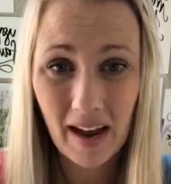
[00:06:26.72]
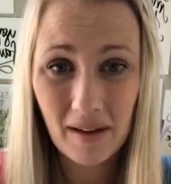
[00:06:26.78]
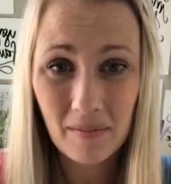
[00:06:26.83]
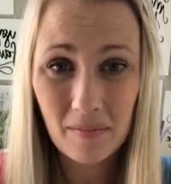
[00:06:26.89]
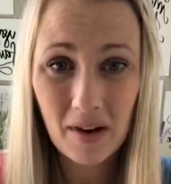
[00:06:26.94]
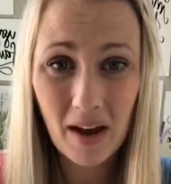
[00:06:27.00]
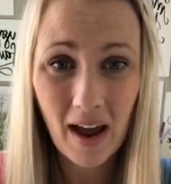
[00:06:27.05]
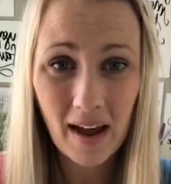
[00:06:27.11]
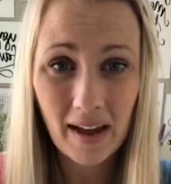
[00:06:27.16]

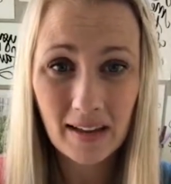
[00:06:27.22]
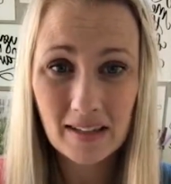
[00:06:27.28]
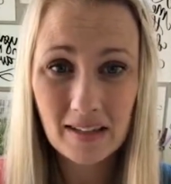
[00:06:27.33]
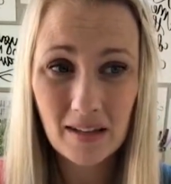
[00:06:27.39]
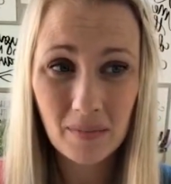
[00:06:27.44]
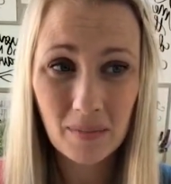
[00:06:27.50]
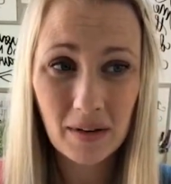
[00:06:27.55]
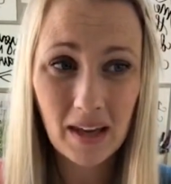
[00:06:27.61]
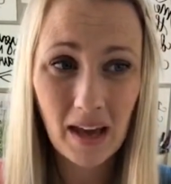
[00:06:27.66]
I'm
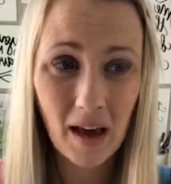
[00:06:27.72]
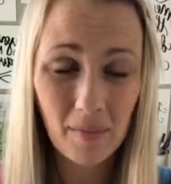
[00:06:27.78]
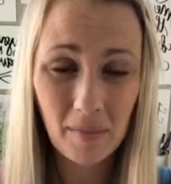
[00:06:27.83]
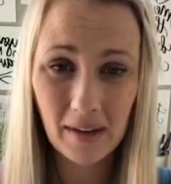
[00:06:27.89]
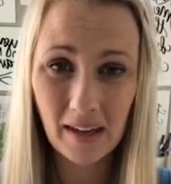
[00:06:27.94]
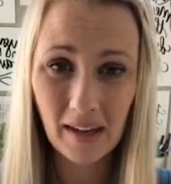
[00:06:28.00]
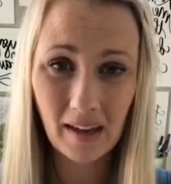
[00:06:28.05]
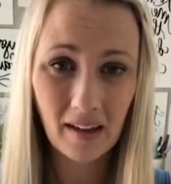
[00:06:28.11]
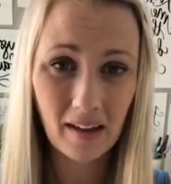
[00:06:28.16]
not
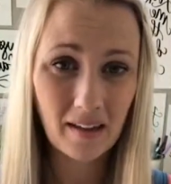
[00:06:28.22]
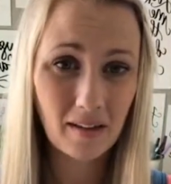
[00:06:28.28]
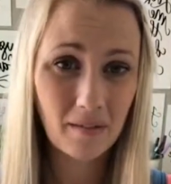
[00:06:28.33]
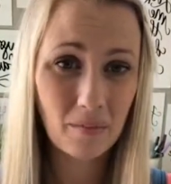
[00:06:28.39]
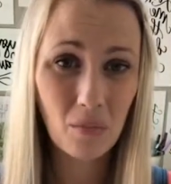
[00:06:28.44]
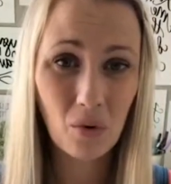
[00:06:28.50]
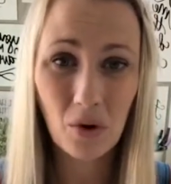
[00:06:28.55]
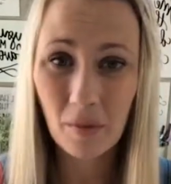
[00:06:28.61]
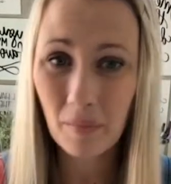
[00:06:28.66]
becoming
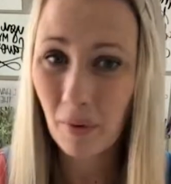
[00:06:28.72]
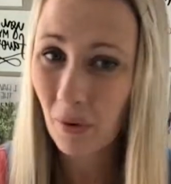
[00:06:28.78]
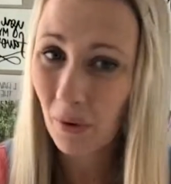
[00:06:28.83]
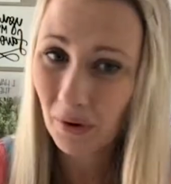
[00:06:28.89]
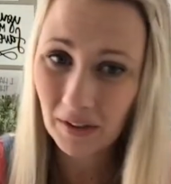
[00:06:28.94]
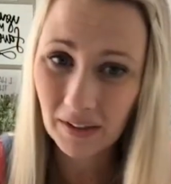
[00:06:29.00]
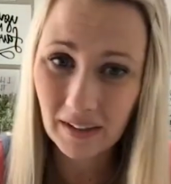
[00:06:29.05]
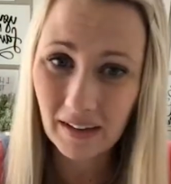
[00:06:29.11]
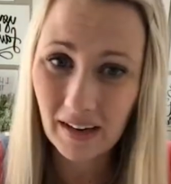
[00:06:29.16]
more
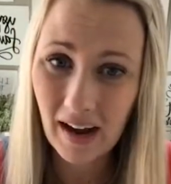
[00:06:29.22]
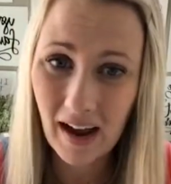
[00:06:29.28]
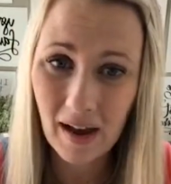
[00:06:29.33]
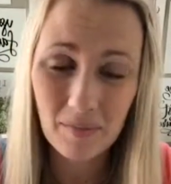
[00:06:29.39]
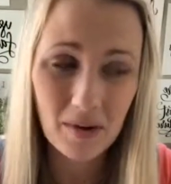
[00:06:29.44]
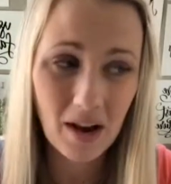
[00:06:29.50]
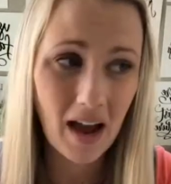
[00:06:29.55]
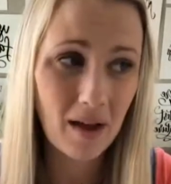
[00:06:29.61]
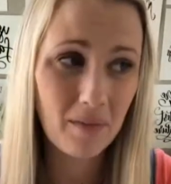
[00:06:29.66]
important.
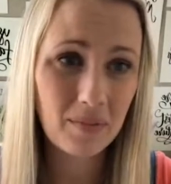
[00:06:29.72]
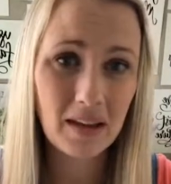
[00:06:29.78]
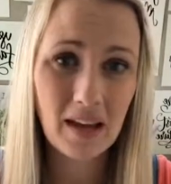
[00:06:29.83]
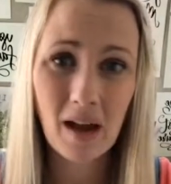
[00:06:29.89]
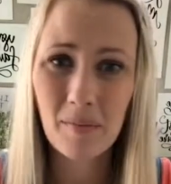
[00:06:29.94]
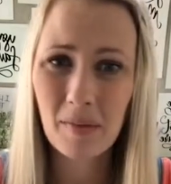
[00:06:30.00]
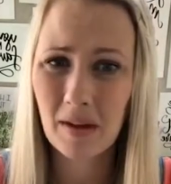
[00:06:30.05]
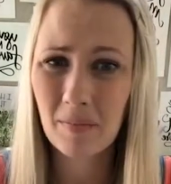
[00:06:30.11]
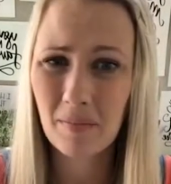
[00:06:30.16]
I'm not
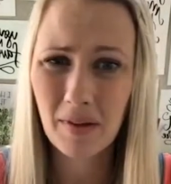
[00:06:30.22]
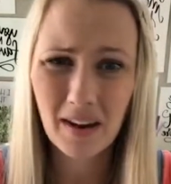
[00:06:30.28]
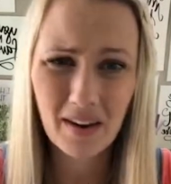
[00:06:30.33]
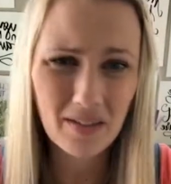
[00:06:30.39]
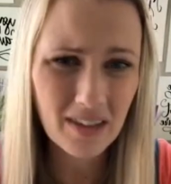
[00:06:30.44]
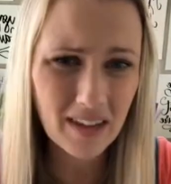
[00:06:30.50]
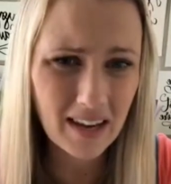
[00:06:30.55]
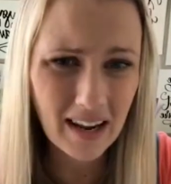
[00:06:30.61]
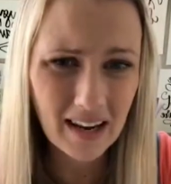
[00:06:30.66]
becoming
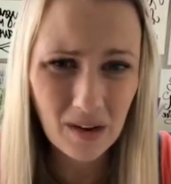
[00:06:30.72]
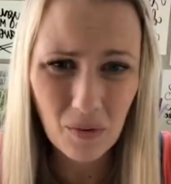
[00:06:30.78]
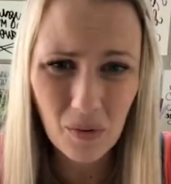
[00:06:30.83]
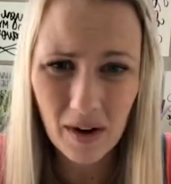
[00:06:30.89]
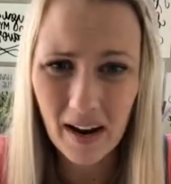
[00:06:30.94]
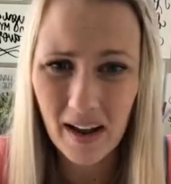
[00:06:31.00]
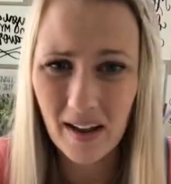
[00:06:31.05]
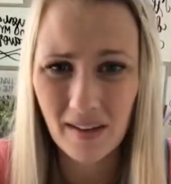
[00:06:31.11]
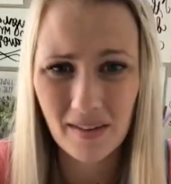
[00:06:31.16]
better than
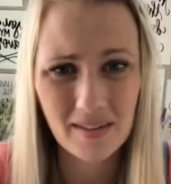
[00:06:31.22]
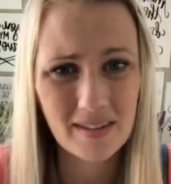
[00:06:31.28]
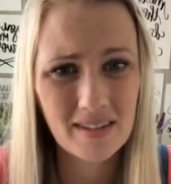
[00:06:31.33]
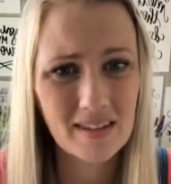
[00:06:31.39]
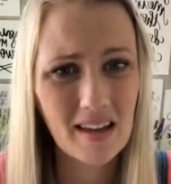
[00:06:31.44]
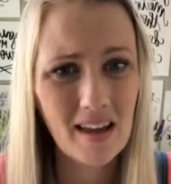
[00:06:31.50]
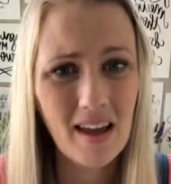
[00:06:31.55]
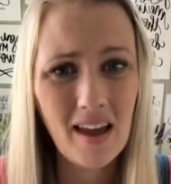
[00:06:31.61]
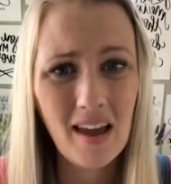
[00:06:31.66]
anyone
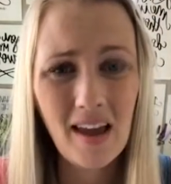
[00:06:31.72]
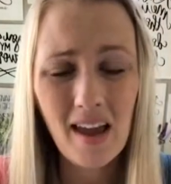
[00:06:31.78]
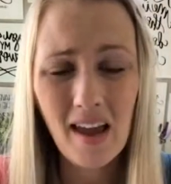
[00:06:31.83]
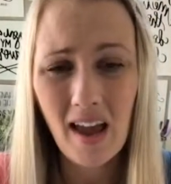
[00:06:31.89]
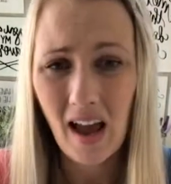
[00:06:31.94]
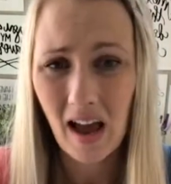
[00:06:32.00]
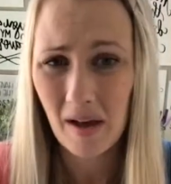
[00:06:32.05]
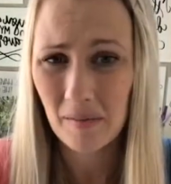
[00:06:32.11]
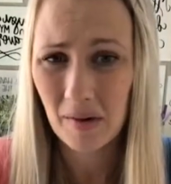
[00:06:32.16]
else.
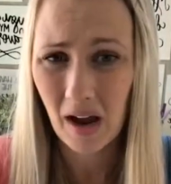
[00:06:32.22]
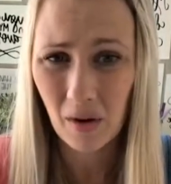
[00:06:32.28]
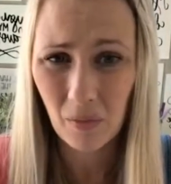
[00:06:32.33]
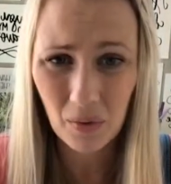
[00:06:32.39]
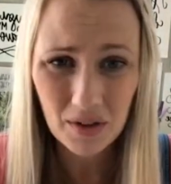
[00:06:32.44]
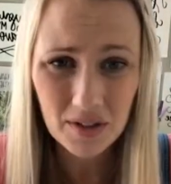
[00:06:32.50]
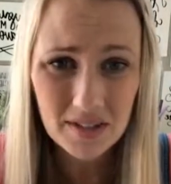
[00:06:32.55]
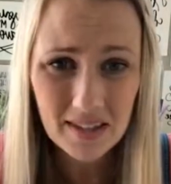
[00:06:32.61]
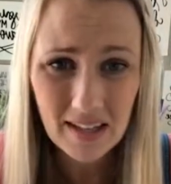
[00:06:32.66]
I'm
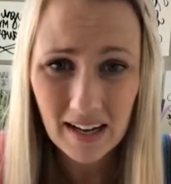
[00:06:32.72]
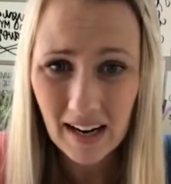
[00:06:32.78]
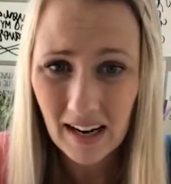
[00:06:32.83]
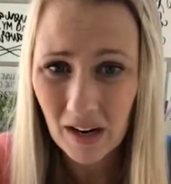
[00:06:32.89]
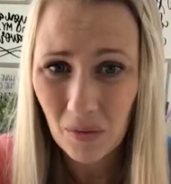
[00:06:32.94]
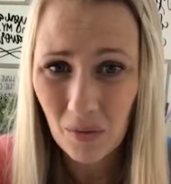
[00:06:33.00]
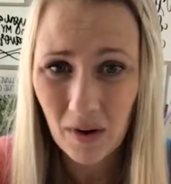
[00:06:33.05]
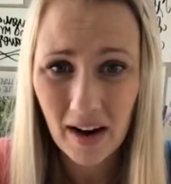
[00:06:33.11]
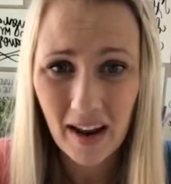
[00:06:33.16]
not worse than
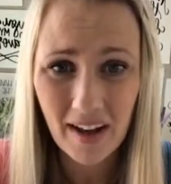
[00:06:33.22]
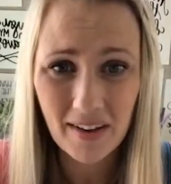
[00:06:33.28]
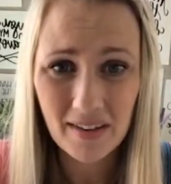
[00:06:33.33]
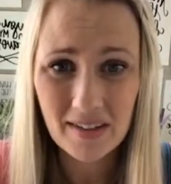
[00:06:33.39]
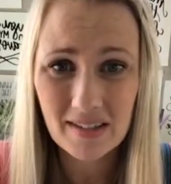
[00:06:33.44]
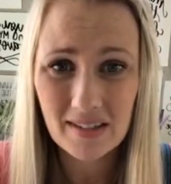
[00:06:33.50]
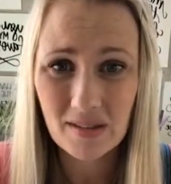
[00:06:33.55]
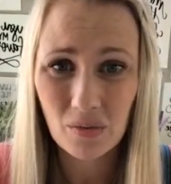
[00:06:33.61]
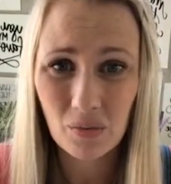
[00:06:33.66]
anyone
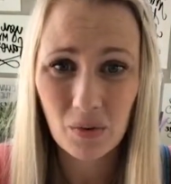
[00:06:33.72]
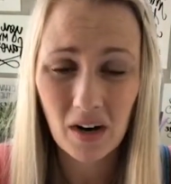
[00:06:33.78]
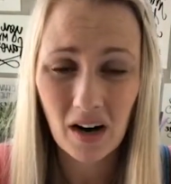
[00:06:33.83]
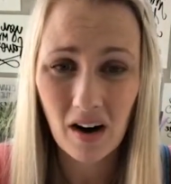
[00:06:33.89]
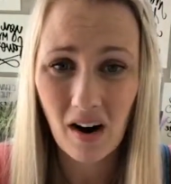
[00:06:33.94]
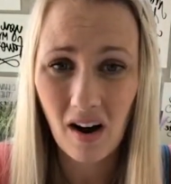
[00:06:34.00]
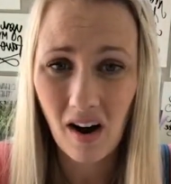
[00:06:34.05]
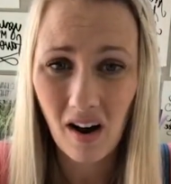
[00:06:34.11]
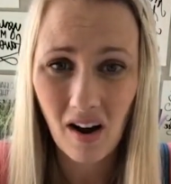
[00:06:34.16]
else.
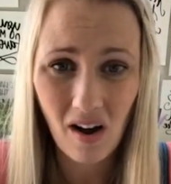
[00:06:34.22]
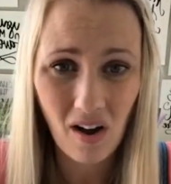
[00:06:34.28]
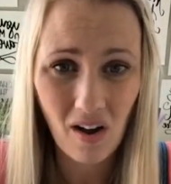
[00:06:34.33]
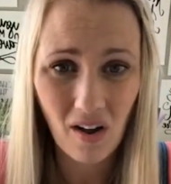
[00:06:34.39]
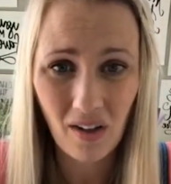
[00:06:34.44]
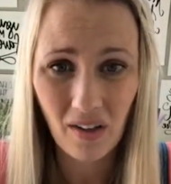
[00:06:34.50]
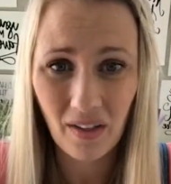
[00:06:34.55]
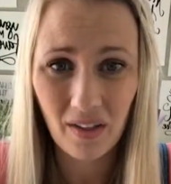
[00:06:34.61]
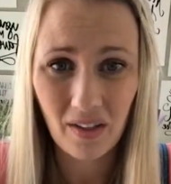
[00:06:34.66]
We are
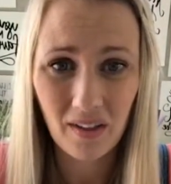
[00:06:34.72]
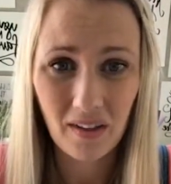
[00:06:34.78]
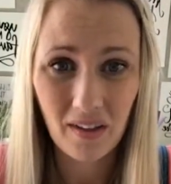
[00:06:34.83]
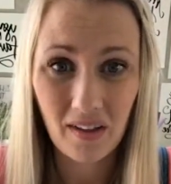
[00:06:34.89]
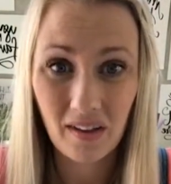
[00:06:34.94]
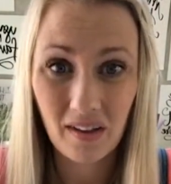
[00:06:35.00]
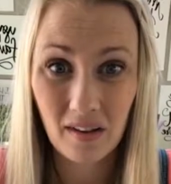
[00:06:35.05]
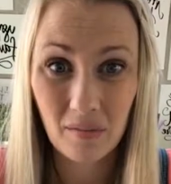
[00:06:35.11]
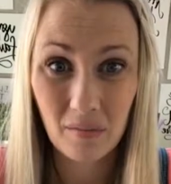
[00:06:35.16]
all
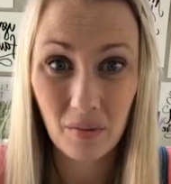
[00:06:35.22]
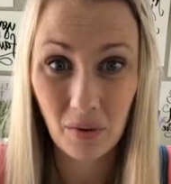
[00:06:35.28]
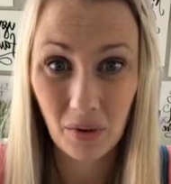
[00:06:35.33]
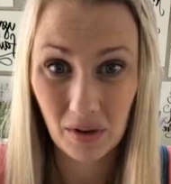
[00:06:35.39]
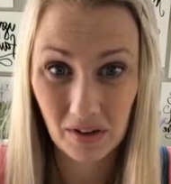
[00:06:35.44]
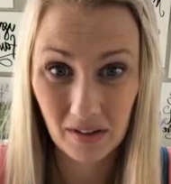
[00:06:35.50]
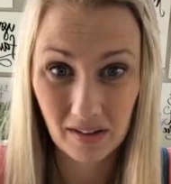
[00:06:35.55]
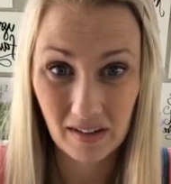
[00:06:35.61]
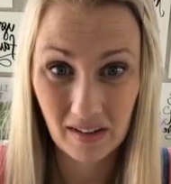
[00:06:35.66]

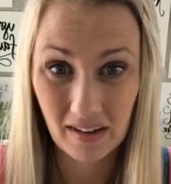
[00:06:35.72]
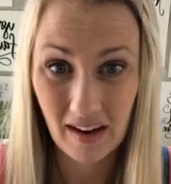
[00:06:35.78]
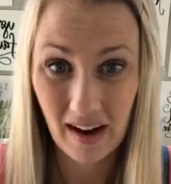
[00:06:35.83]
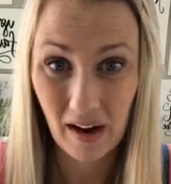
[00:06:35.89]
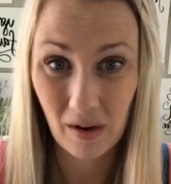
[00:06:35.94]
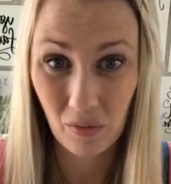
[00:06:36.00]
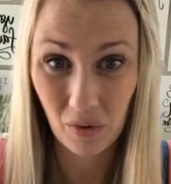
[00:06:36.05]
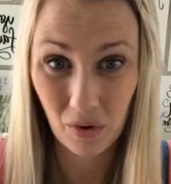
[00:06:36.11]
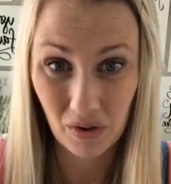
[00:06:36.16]
important
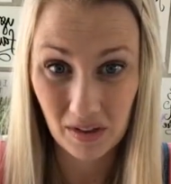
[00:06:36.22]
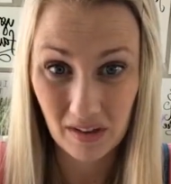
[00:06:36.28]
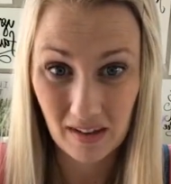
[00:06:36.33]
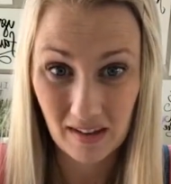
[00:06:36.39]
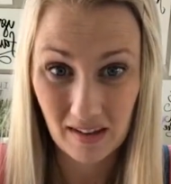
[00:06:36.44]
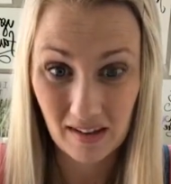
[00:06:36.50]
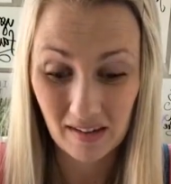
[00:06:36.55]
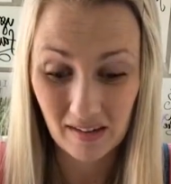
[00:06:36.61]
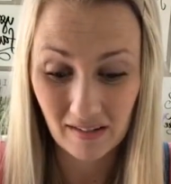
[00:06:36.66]
and
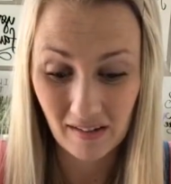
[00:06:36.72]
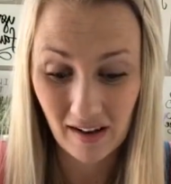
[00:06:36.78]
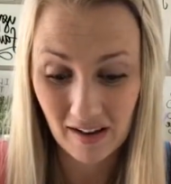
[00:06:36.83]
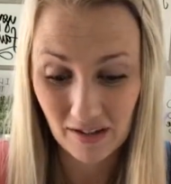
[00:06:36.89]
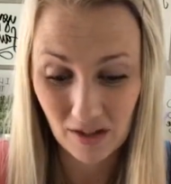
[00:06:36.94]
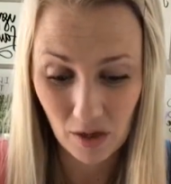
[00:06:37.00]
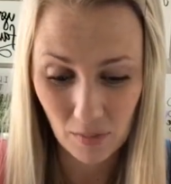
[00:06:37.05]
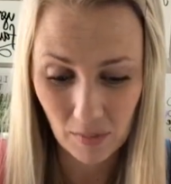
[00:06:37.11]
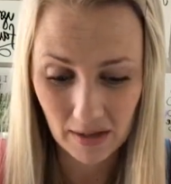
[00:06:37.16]
worthy
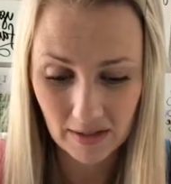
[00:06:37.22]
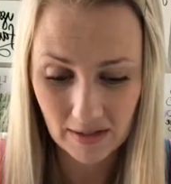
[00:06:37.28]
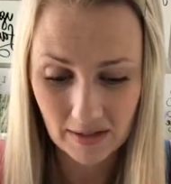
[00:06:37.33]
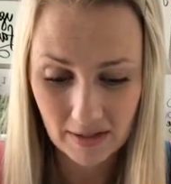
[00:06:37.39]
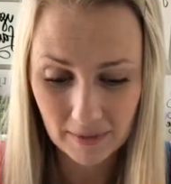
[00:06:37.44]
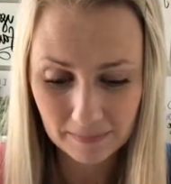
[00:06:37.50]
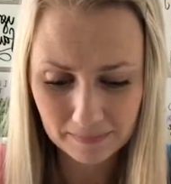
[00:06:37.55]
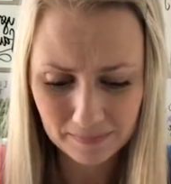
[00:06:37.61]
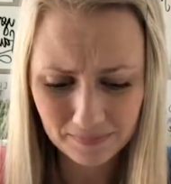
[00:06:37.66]
as
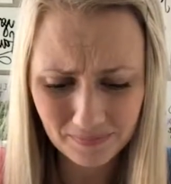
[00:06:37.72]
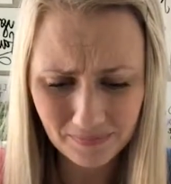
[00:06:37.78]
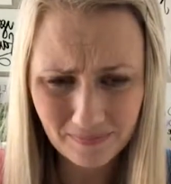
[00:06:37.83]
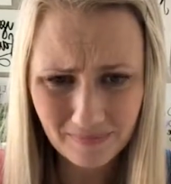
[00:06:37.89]
humans.